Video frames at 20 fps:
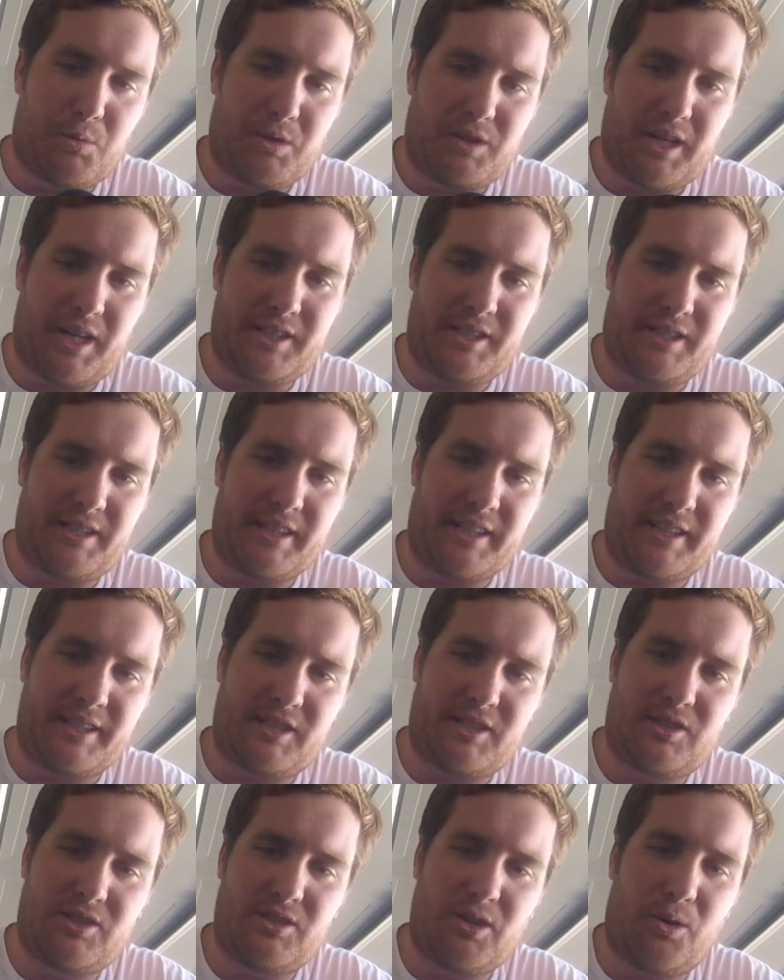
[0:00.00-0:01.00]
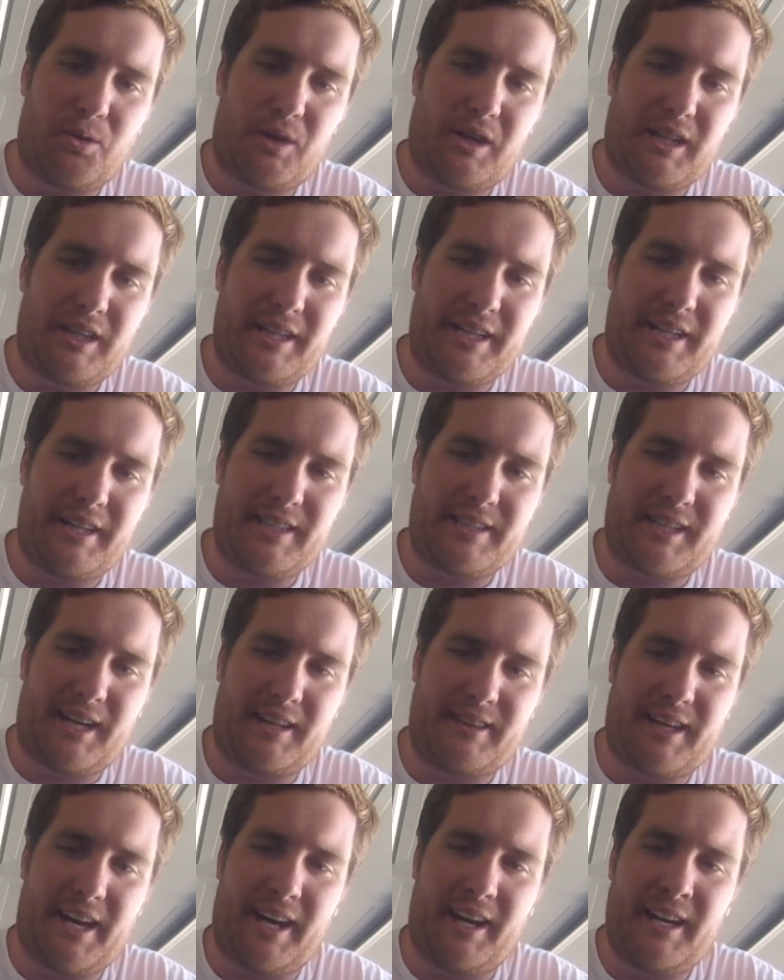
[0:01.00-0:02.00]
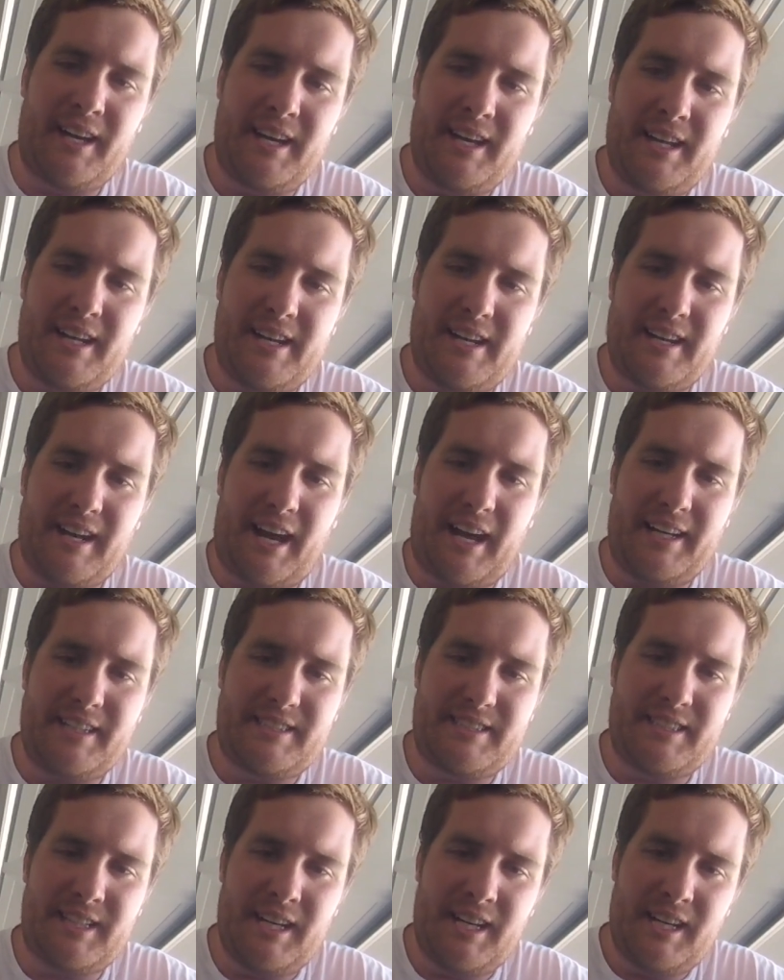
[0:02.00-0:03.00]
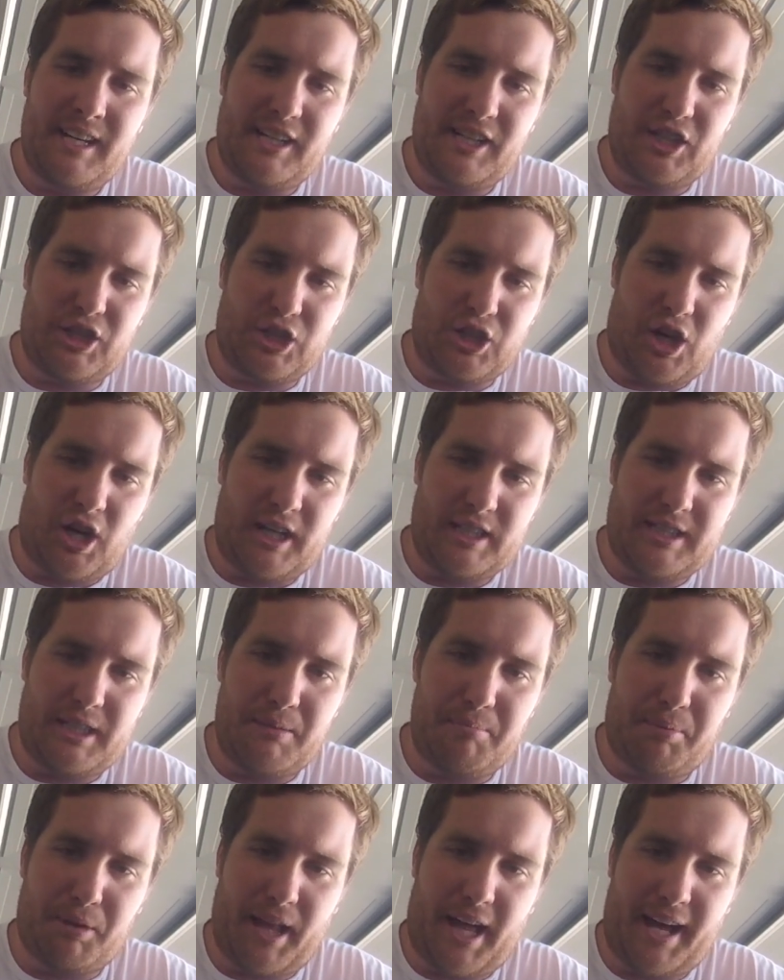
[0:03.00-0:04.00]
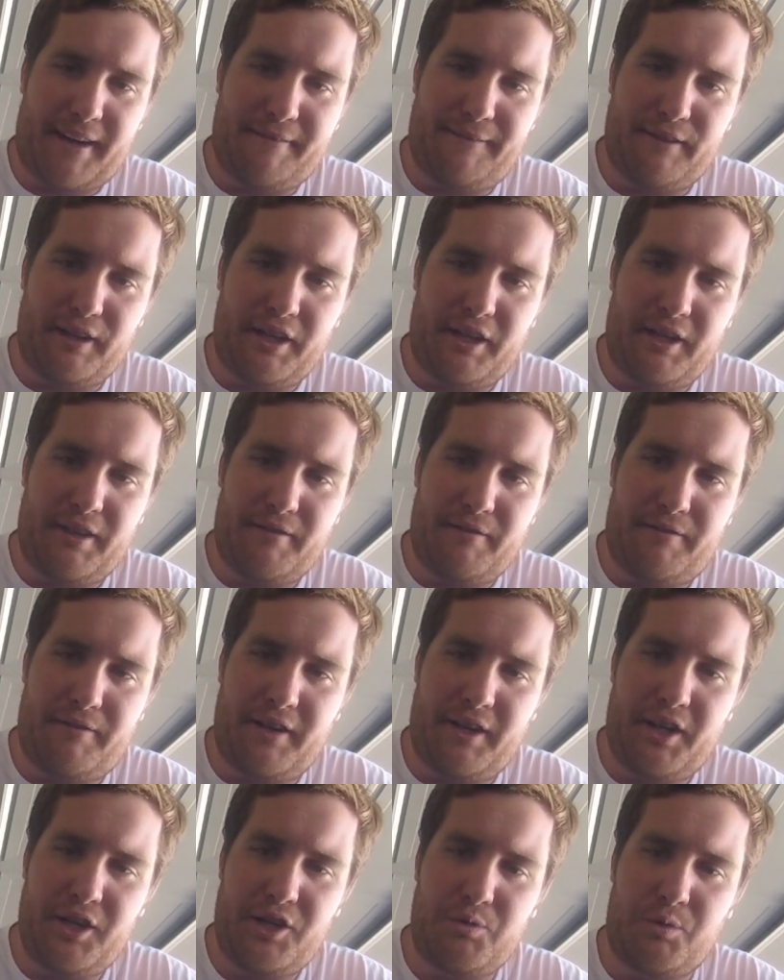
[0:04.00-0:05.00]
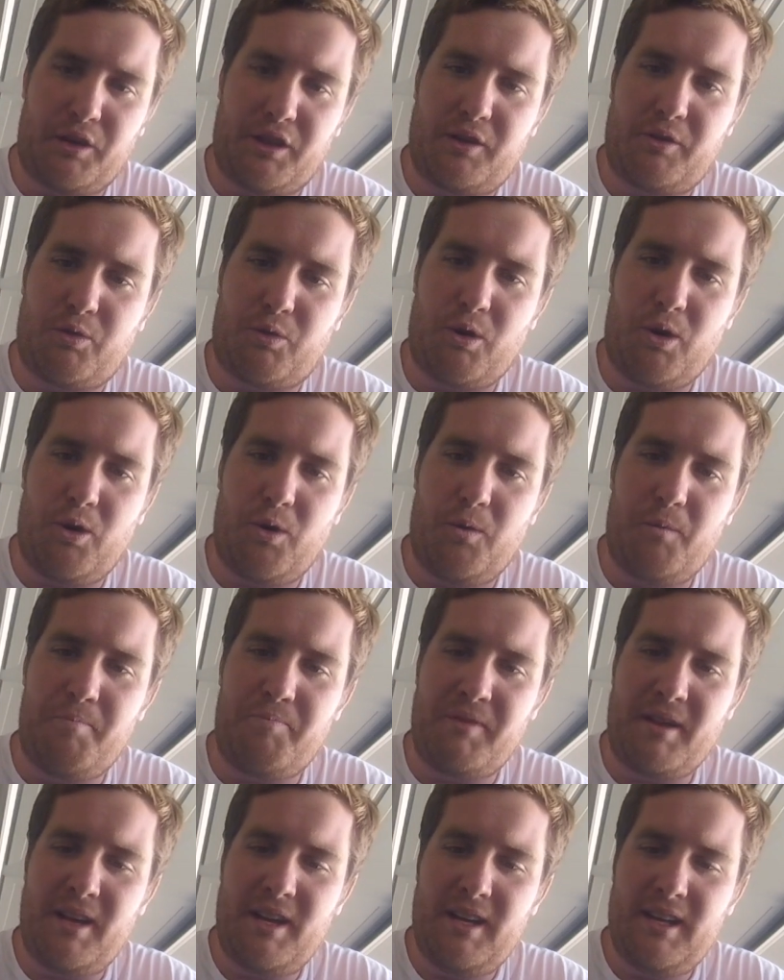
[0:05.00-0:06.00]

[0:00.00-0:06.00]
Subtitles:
which I just think is so clean. It's got that nice glossy black finish with chrome